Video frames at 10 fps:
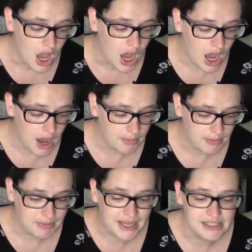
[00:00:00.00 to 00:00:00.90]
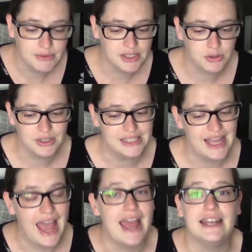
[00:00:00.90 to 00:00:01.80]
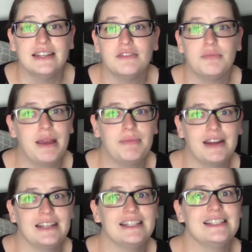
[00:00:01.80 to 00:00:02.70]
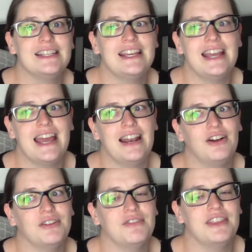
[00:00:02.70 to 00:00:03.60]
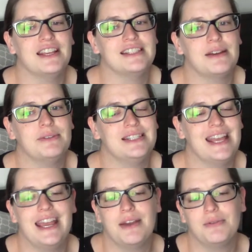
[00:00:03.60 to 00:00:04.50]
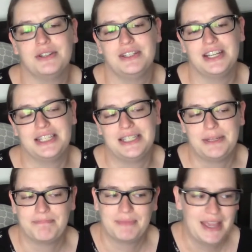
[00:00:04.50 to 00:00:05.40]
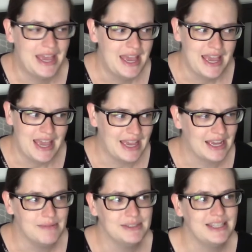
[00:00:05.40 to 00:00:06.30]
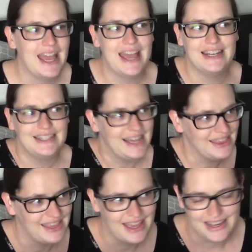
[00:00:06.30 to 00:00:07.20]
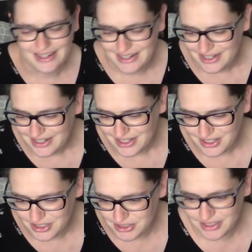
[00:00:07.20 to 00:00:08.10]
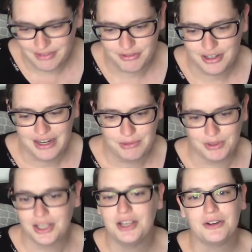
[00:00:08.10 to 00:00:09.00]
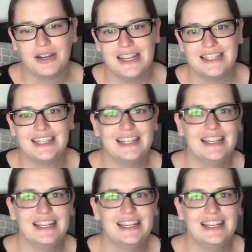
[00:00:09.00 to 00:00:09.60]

Um, because it was towards the end of my pregnancy, and all of the things I was saying were just, it comes at the end, and then delivery will cure it.